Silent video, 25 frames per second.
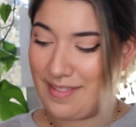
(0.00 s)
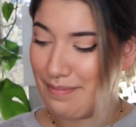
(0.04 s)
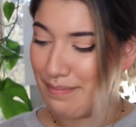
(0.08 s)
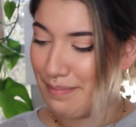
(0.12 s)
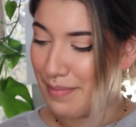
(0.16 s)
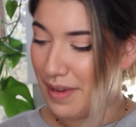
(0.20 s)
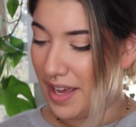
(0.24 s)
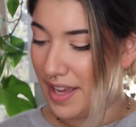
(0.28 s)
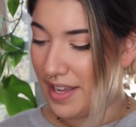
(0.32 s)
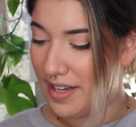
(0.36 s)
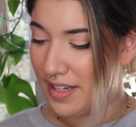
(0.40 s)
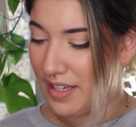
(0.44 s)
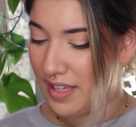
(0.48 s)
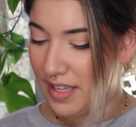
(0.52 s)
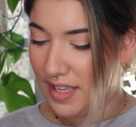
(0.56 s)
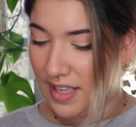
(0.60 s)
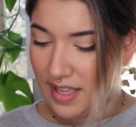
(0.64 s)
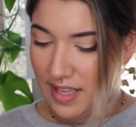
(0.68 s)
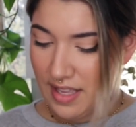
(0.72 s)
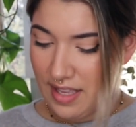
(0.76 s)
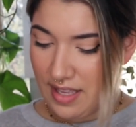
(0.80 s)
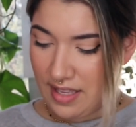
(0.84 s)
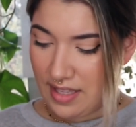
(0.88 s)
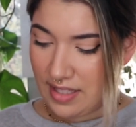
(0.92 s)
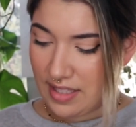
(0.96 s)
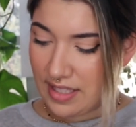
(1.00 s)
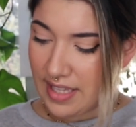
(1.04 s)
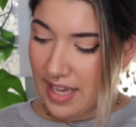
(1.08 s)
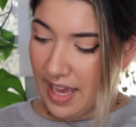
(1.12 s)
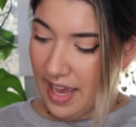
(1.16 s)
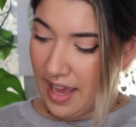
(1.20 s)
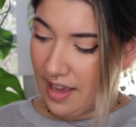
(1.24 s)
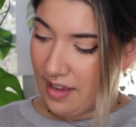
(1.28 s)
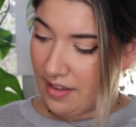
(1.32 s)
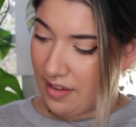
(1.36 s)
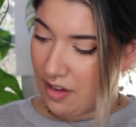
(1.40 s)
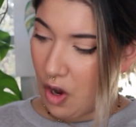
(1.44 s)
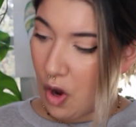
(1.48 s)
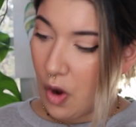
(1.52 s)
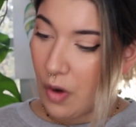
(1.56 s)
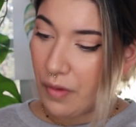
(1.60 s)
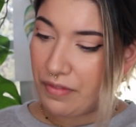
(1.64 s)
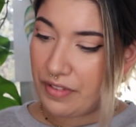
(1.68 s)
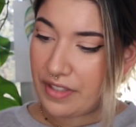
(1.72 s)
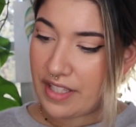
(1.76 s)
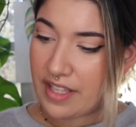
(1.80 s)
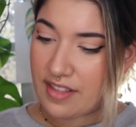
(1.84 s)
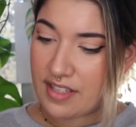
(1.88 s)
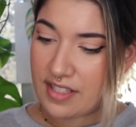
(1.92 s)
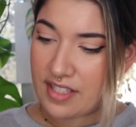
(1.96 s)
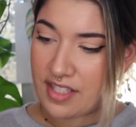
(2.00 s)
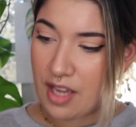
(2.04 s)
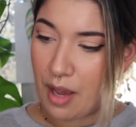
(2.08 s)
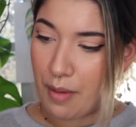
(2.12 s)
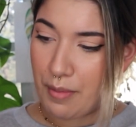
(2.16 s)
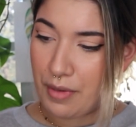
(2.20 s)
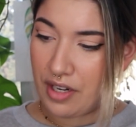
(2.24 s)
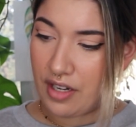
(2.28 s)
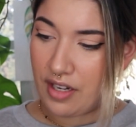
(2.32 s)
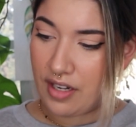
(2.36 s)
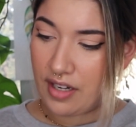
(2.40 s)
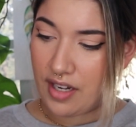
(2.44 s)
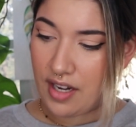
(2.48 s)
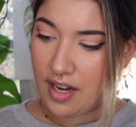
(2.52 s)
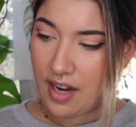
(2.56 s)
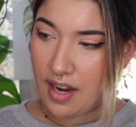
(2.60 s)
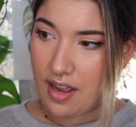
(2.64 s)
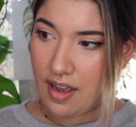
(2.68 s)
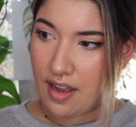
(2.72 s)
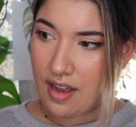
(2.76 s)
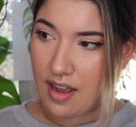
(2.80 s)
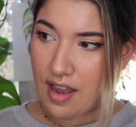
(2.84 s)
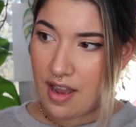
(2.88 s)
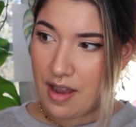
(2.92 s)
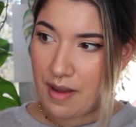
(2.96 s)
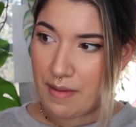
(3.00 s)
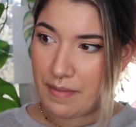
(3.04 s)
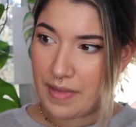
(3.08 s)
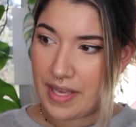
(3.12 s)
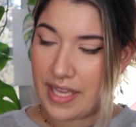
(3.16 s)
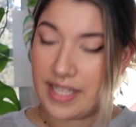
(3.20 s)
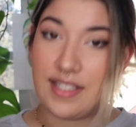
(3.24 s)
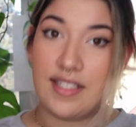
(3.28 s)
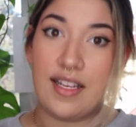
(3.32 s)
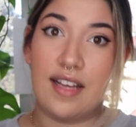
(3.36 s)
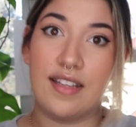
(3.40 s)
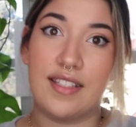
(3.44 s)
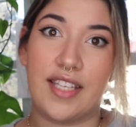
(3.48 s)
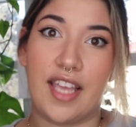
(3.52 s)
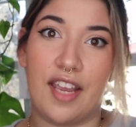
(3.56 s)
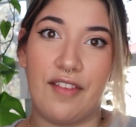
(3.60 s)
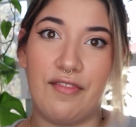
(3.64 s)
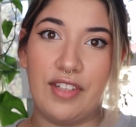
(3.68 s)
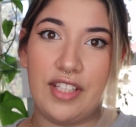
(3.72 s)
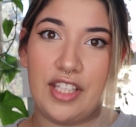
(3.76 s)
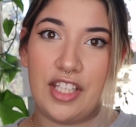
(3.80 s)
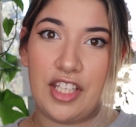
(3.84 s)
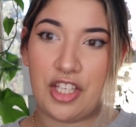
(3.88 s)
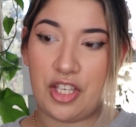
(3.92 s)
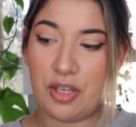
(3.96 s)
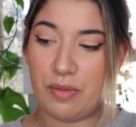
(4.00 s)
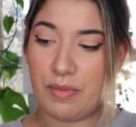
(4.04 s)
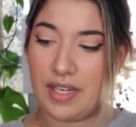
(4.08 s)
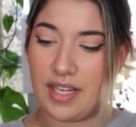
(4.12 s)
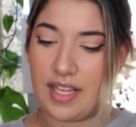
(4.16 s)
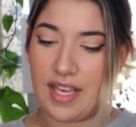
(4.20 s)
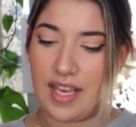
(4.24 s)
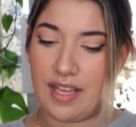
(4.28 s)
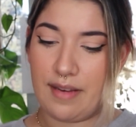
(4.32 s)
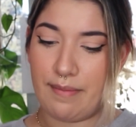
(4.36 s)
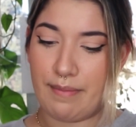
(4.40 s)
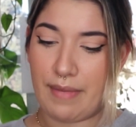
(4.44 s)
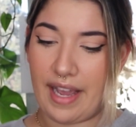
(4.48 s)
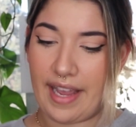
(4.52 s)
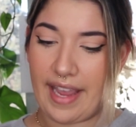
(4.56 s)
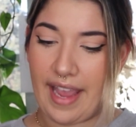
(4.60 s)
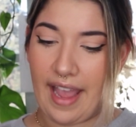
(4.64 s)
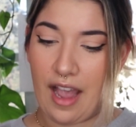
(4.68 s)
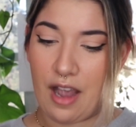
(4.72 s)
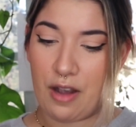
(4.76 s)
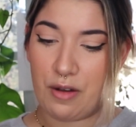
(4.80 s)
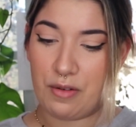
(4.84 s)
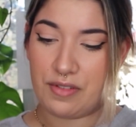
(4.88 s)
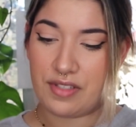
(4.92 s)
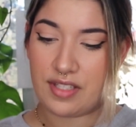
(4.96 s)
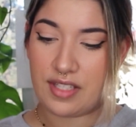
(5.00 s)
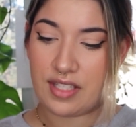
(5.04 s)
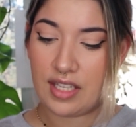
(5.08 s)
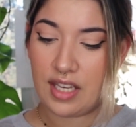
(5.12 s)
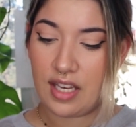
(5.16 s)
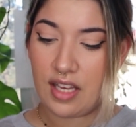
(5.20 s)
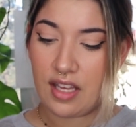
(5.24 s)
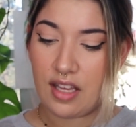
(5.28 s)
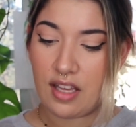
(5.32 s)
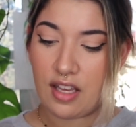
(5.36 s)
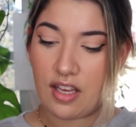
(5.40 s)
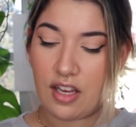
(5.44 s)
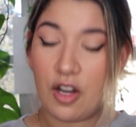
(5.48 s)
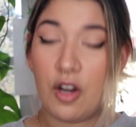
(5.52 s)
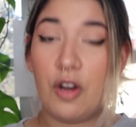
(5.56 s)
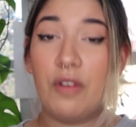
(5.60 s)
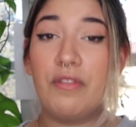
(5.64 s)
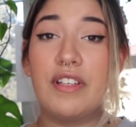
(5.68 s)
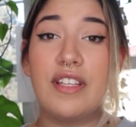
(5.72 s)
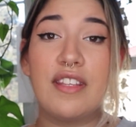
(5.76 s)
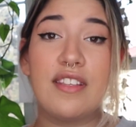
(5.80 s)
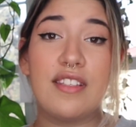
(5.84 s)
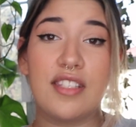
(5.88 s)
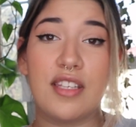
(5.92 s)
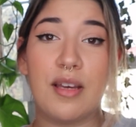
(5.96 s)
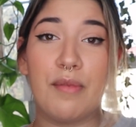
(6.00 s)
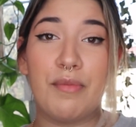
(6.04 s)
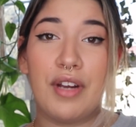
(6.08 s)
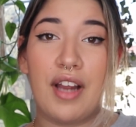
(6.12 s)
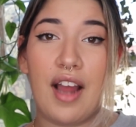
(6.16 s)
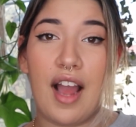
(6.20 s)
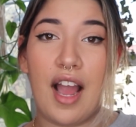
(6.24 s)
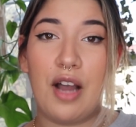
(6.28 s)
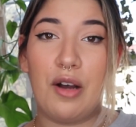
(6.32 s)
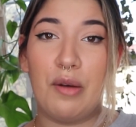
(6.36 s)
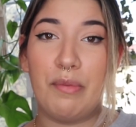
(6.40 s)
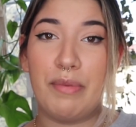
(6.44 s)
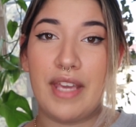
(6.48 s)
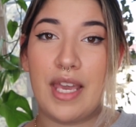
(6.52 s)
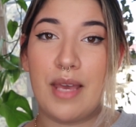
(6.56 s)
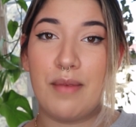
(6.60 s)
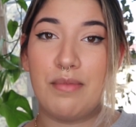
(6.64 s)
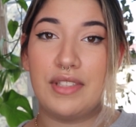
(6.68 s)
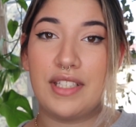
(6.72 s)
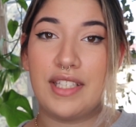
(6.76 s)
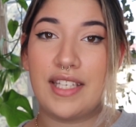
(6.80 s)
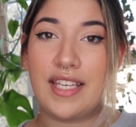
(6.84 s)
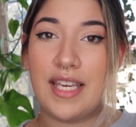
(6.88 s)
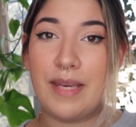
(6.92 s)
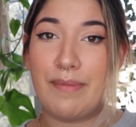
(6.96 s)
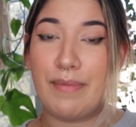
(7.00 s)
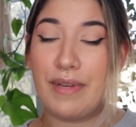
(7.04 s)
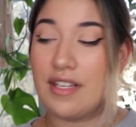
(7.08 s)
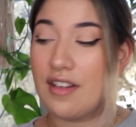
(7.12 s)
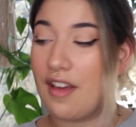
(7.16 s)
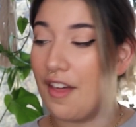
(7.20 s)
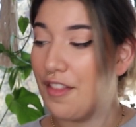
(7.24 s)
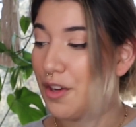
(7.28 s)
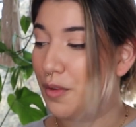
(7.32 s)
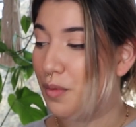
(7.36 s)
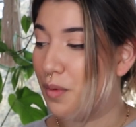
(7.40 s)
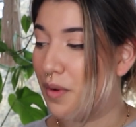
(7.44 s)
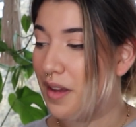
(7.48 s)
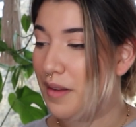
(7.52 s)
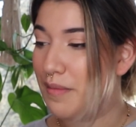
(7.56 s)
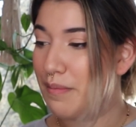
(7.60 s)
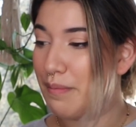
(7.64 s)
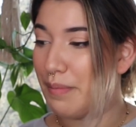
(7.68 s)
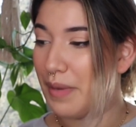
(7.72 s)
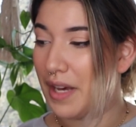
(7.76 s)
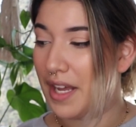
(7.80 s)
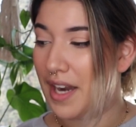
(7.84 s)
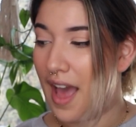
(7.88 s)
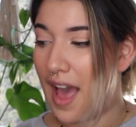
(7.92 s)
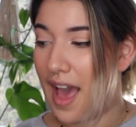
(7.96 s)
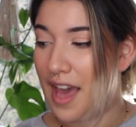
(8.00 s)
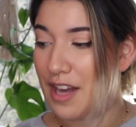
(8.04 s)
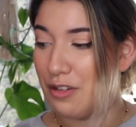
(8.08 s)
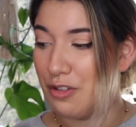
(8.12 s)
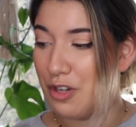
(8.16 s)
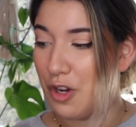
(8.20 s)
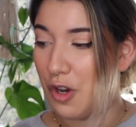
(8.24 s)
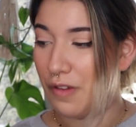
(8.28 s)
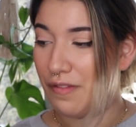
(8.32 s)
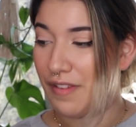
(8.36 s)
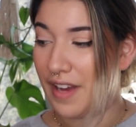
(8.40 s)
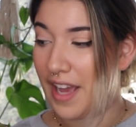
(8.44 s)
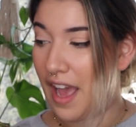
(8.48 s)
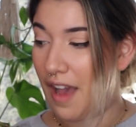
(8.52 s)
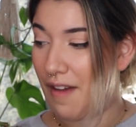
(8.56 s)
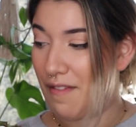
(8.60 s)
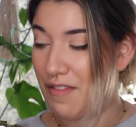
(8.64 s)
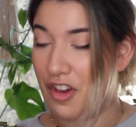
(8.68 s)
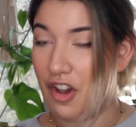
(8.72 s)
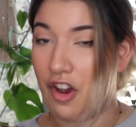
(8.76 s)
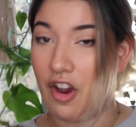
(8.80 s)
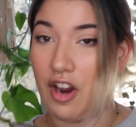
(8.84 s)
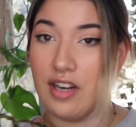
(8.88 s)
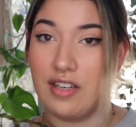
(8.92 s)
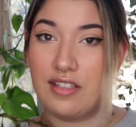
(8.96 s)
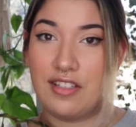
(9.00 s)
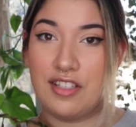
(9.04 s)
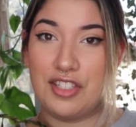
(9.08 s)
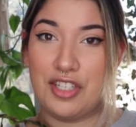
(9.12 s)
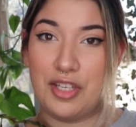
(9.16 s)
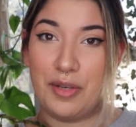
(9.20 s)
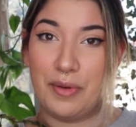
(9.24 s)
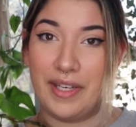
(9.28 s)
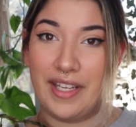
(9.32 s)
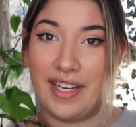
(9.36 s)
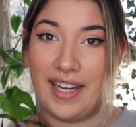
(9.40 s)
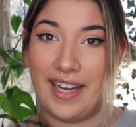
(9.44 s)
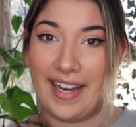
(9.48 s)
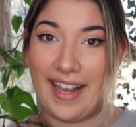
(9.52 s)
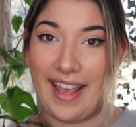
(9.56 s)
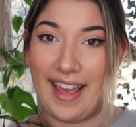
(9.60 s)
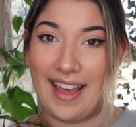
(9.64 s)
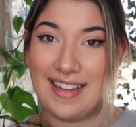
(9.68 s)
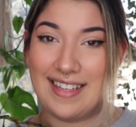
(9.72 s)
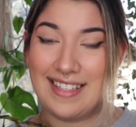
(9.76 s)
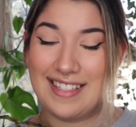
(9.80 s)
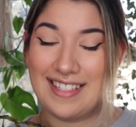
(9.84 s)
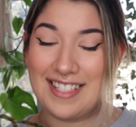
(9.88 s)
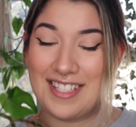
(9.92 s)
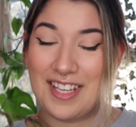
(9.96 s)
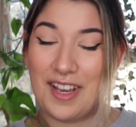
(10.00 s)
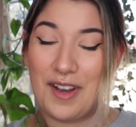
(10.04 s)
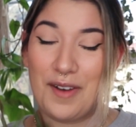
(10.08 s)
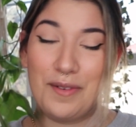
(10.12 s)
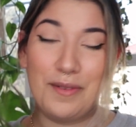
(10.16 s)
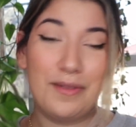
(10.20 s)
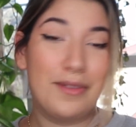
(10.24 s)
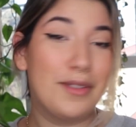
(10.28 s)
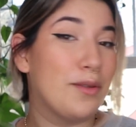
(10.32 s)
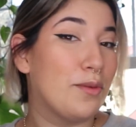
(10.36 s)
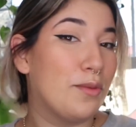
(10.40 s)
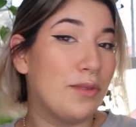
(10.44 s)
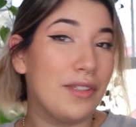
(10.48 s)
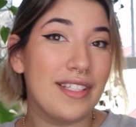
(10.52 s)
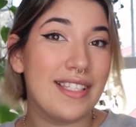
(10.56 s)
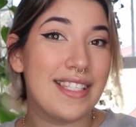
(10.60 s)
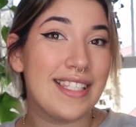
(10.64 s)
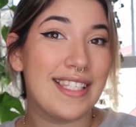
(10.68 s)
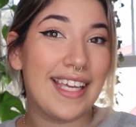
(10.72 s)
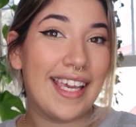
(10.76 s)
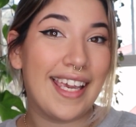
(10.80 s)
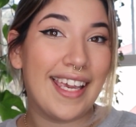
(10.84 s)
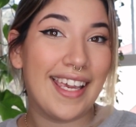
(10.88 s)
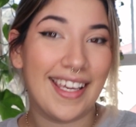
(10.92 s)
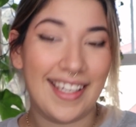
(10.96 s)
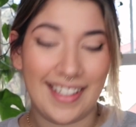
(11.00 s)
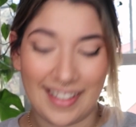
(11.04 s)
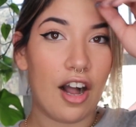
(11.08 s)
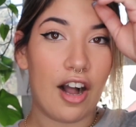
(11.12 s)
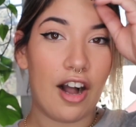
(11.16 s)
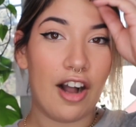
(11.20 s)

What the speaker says: But yeah, hopefully this summer, it does get really humid in my house. Hopefully this summer I'll be able to keep another one, but I don't know if I have the heart to do it again, so we'll see.